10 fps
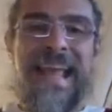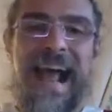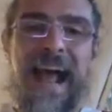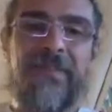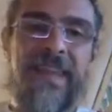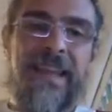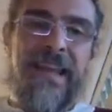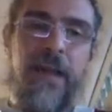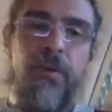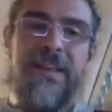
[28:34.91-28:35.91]
And then
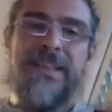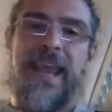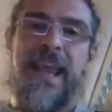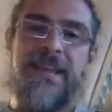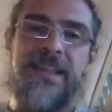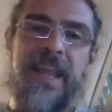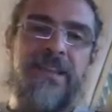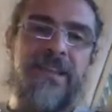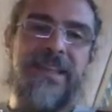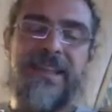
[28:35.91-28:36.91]
I will change
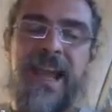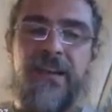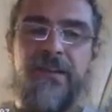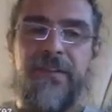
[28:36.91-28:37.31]
the sign of